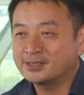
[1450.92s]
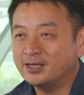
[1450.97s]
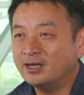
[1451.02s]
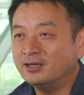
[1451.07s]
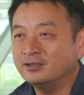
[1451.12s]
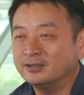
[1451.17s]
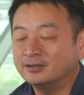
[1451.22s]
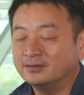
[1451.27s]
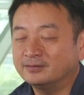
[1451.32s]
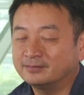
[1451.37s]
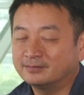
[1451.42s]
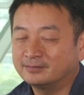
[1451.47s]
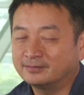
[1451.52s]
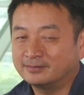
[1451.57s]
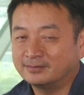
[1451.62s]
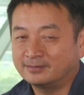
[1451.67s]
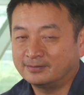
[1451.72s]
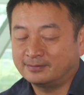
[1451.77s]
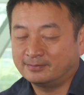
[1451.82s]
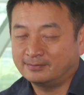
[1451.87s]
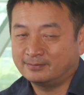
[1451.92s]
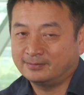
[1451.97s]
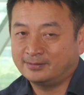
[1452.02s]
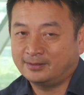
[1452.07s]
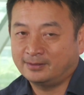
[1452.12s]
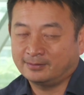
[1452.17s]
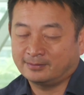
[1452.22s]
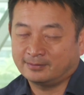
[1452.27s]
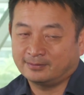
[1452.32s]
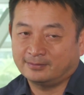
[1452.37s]
not
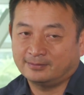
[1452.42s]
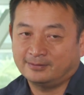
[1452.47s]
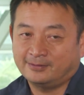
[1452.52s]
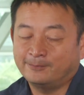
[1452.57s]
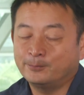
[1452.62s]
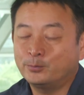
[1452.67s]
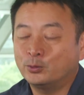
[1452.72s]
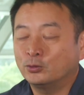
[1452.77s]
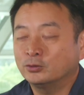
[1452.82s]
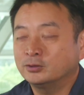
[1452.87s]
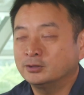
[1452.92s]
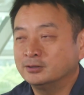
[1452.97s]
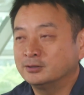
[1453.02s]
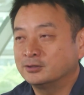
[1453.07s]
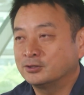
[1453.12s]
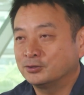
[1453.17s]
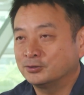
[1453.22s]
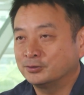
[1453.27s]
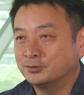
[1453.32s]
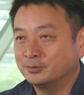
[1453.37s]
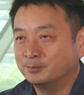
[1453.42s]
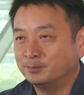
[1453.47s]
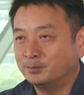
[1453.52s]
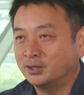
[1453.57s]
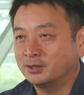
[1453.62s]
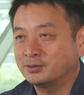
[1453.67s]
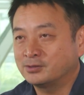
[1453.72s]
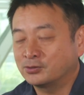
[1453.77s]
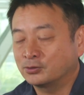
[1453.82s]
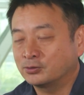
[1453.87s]
important to
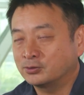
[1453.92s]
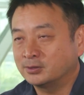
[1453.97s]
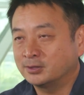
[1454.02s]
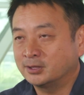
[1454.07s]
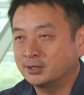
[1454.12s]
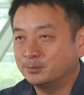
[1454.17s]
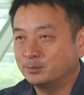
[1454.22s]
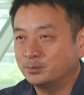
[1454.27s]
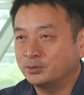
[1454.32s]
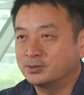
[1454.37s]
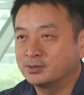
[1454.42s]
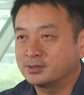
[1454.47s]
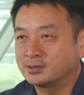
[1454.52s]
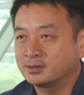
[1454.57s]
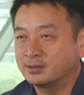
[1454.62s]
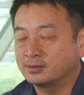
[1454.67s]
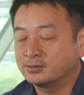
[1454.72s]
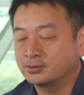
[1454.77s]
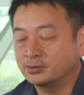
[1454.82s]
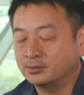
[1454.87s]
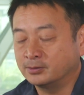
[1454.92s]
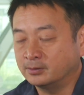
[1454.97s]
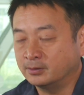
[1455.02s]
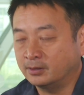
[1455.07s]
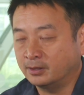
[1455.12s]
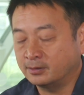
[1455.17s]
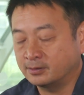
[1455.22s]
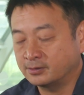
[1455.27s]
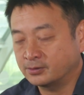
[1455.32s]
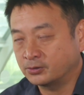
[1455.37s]
make certain numbers
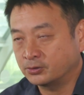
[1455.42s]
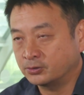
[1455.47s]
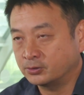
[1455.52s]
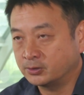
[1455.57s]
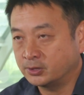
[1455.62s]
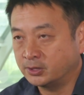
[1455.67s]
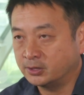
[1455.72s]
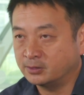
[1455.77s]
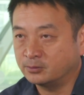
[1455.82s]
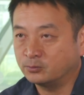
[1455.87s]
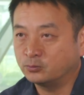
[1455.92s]
at certain year.